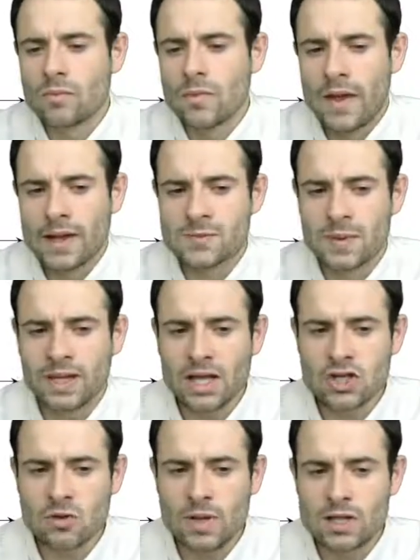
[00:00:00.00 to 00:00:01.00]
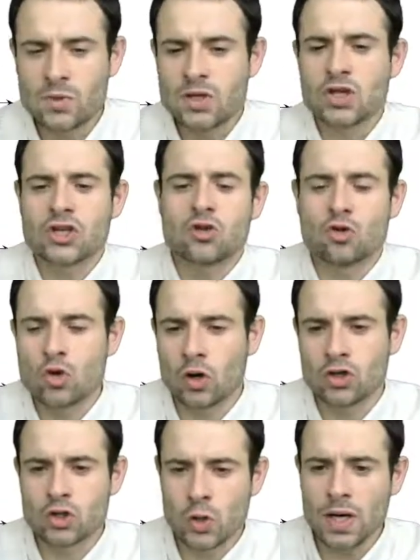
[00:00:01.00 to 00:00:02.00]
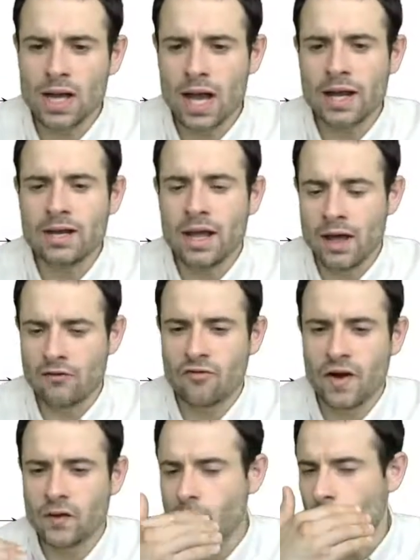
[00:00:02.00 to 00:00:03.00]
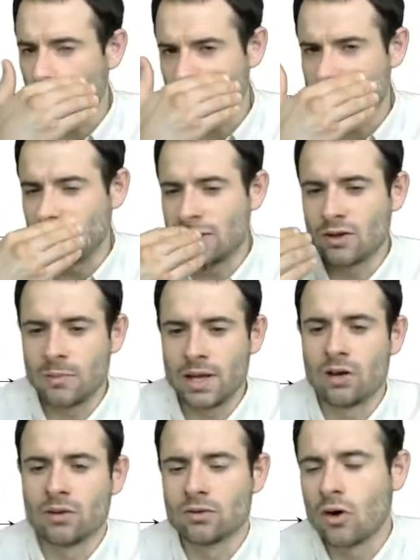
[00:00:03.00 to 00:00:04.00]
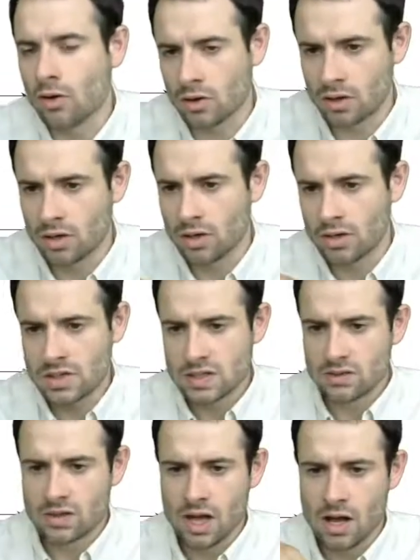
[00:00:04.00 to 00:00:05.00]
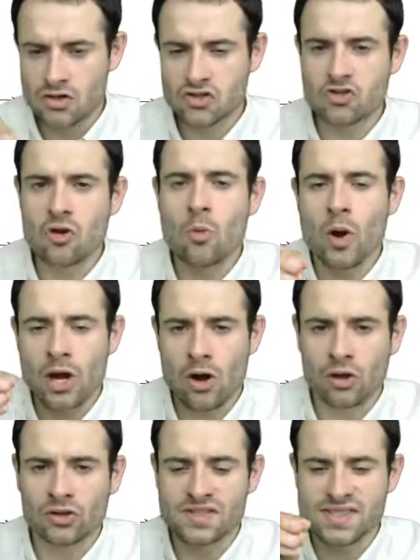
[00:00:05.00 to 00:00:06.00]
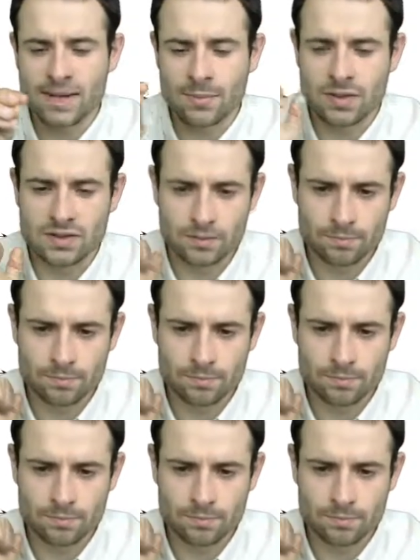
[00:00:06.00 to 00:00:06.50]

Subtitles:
Expectation means we just draw a straight line and find the point in the middle, or somewhere on the segment.